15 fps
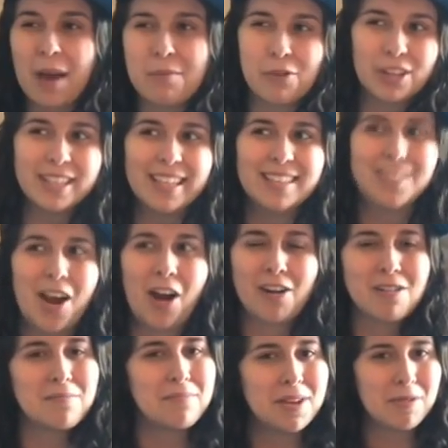I'm really into
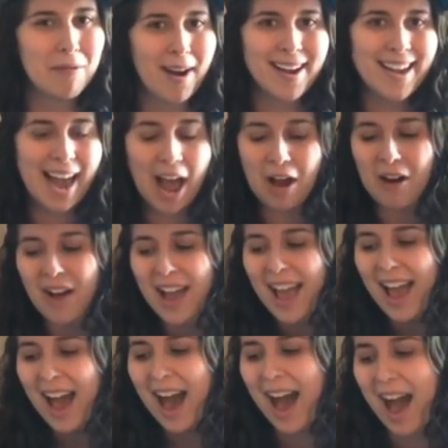R&B right now.
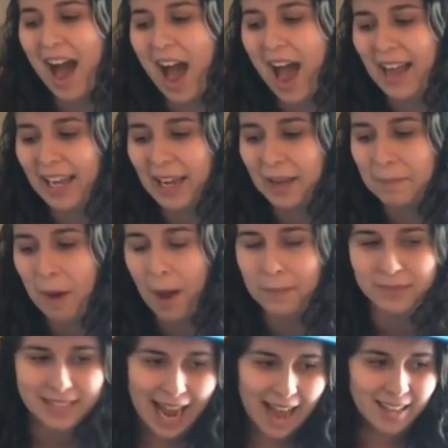Uh, I like
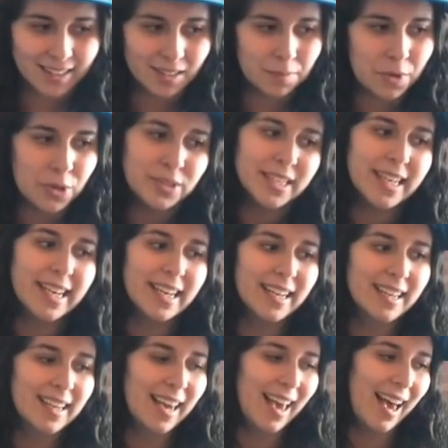pop dance
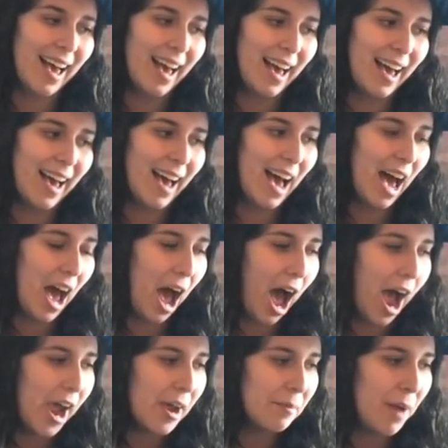music. Uh,
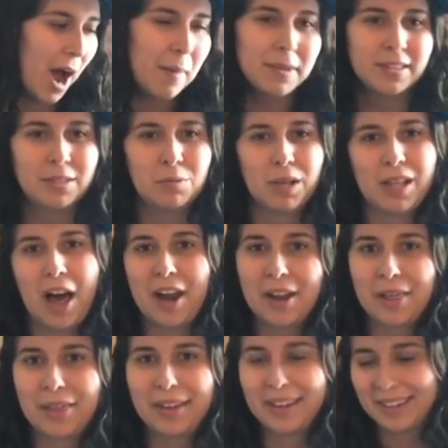I'm, I'm into a lot
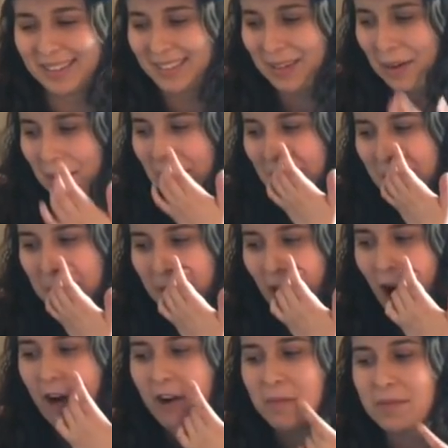of things. So, but
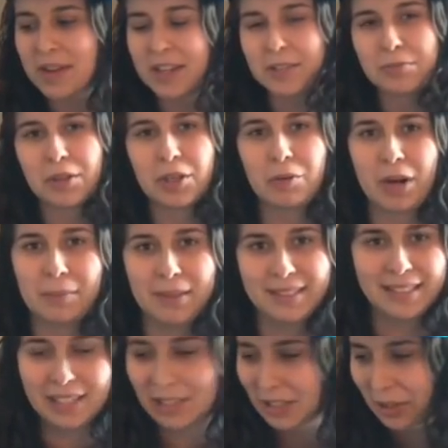R&B is really what I'm
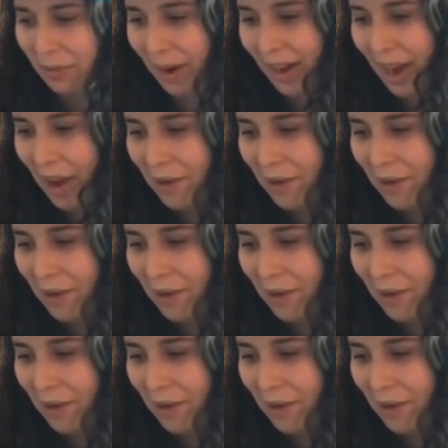listening to right